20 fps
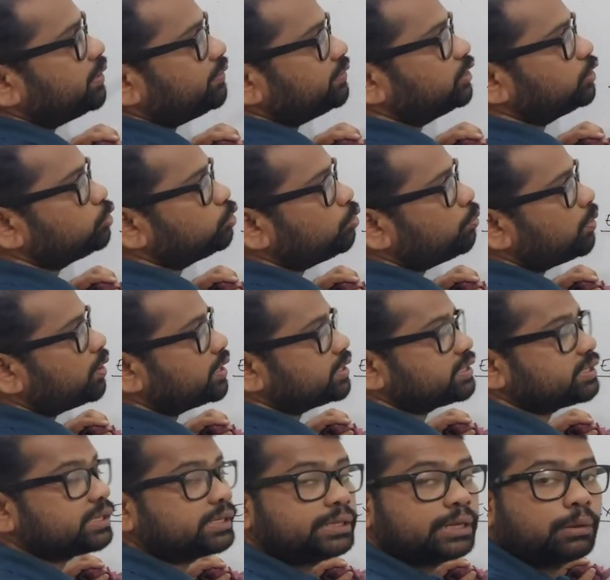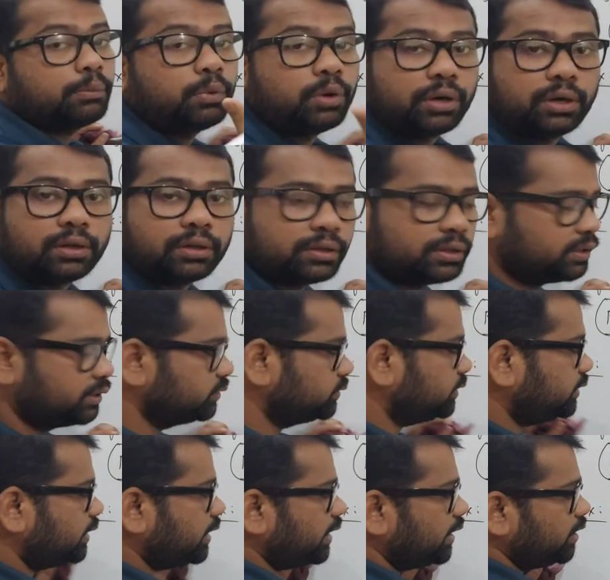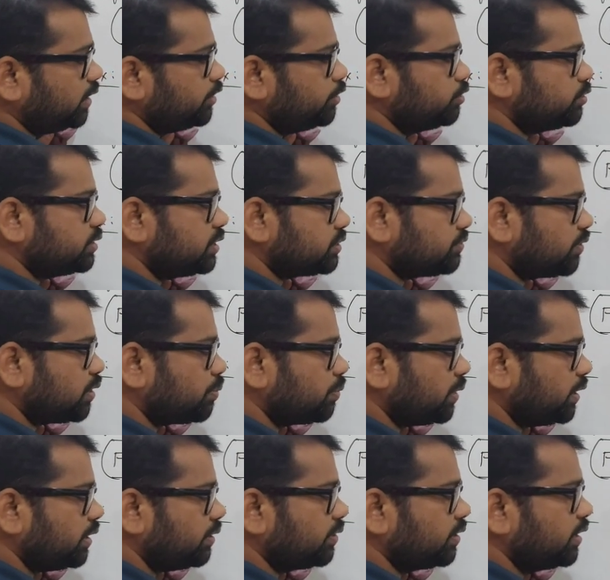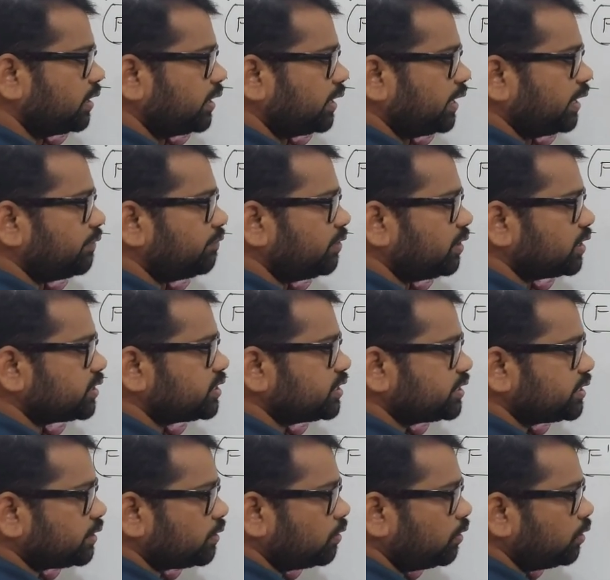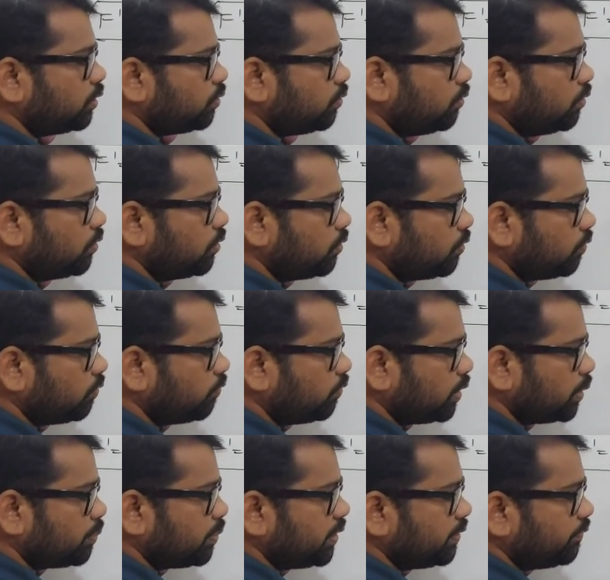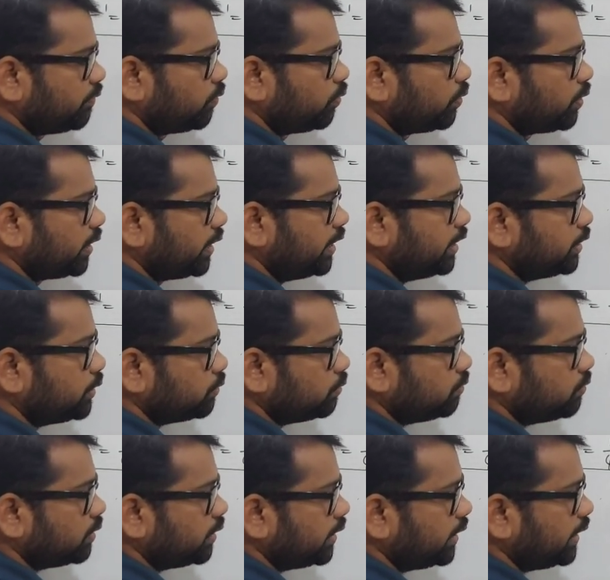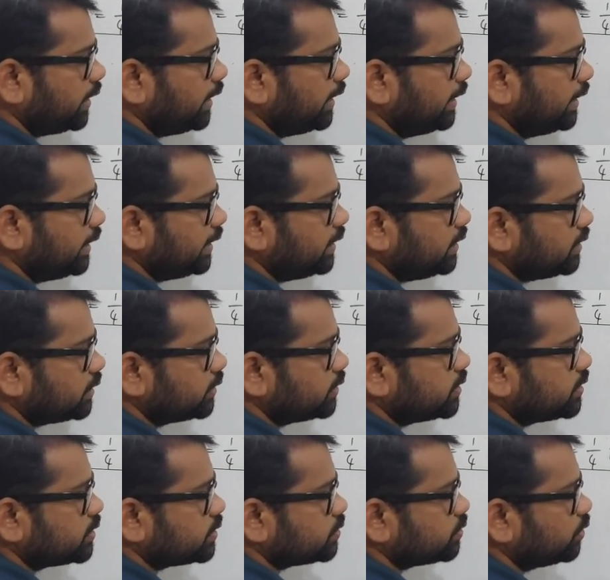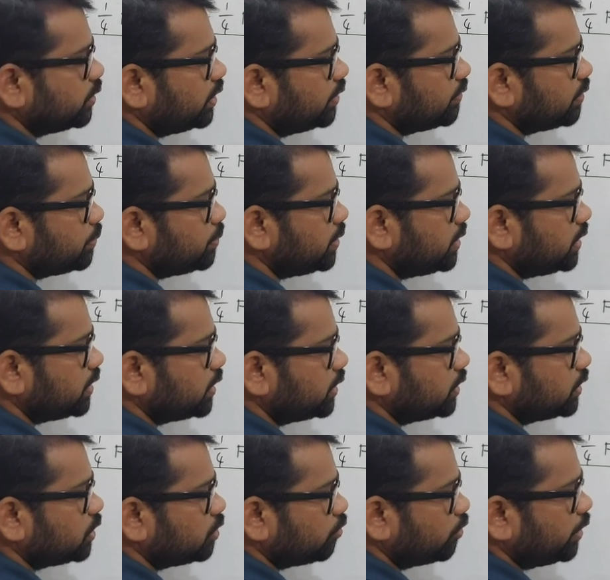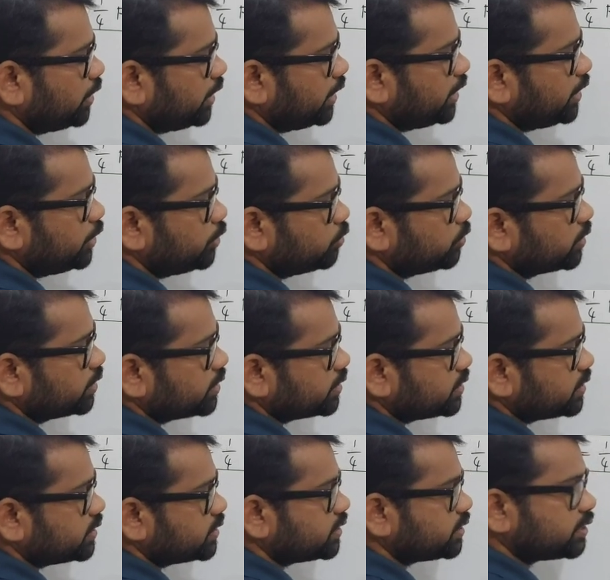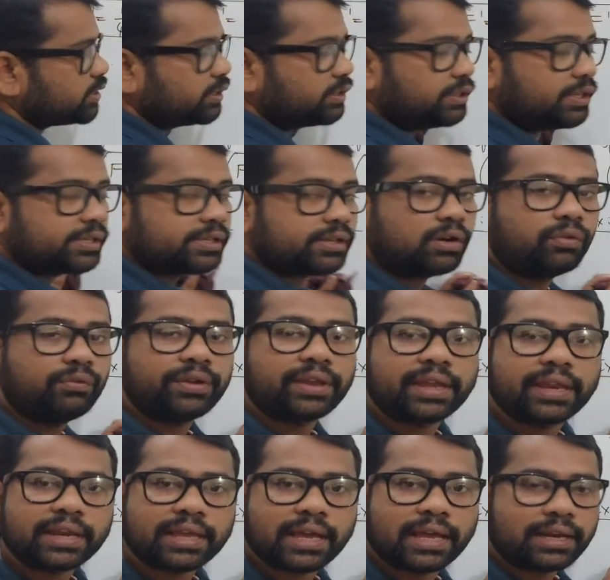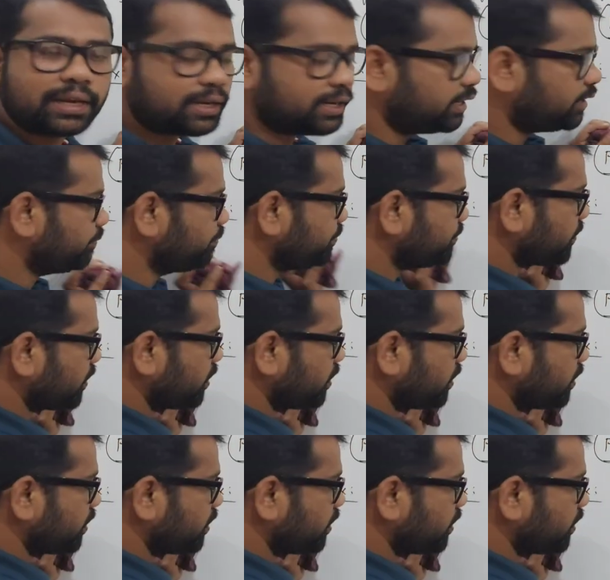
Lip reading: between the two bodies is doubled? So directly use this formula, f dash is equal to 1 by 4 into 80, so it will be 20 newtons. This is how we can calculate.